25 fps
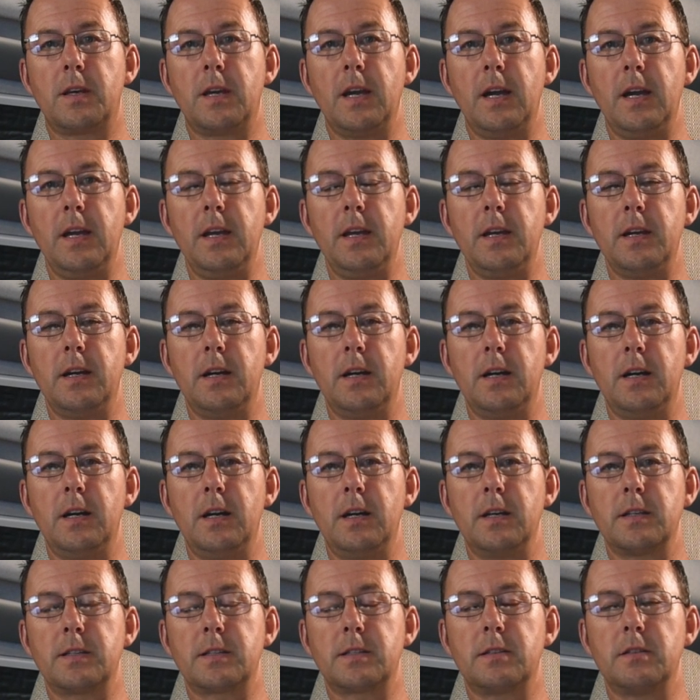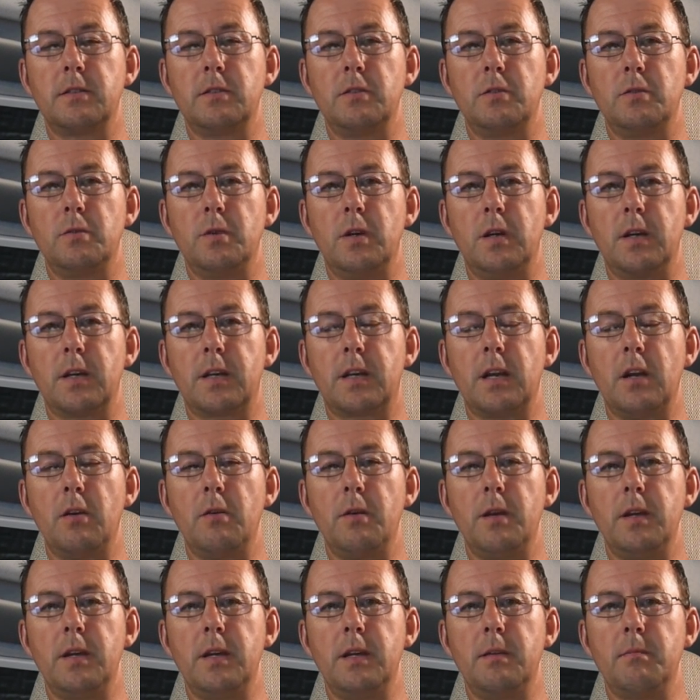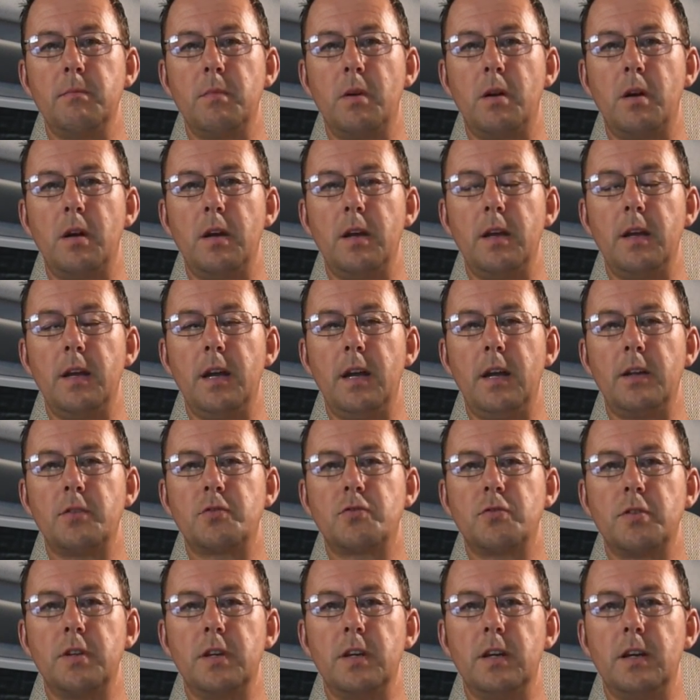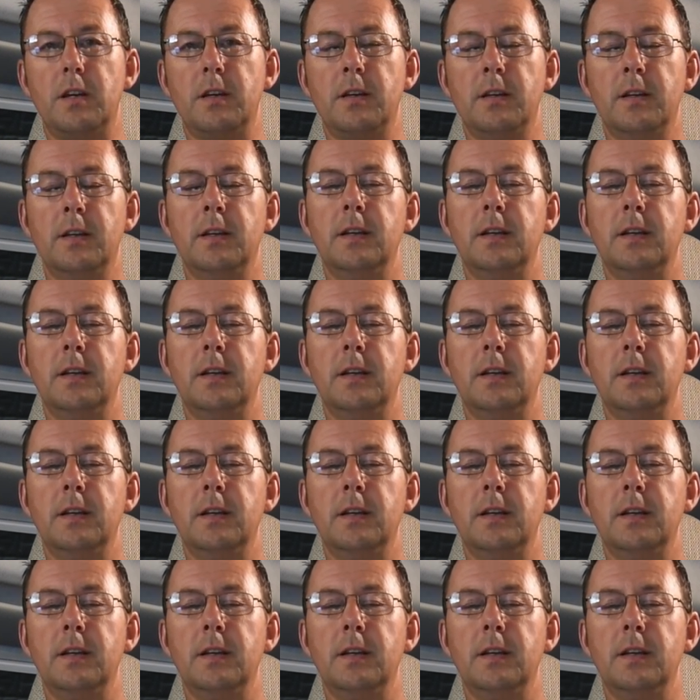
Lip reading: UK to go in my Adria